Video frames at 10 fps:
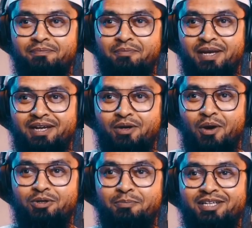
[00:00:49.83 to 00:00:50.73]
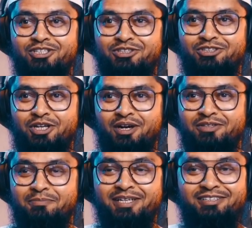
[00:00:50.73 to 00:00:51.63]
Real automation starts
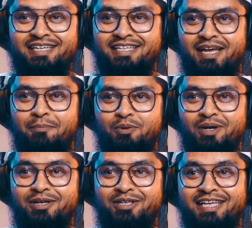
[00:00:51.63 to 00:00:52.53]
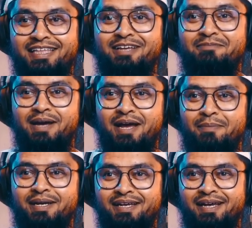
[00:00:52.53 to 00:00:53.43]
by setting up one clean
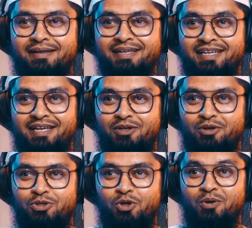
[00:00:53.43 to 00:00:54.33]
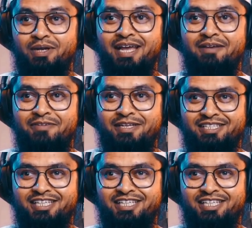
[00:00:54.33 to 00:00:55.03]
environment that can control everything